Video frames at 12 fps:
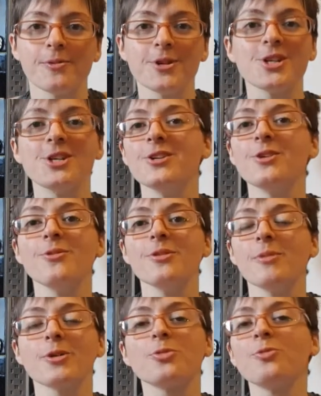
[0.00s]
Wishing you
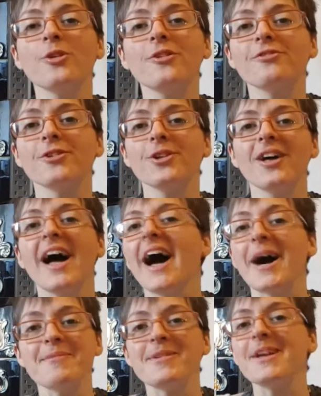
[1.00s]
the most wonderful,
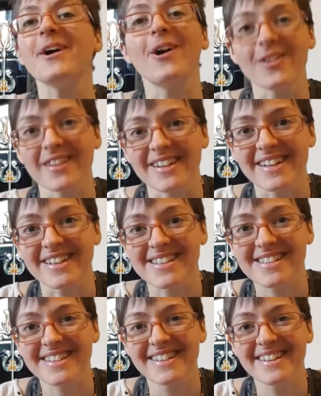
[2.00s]
happy holidays.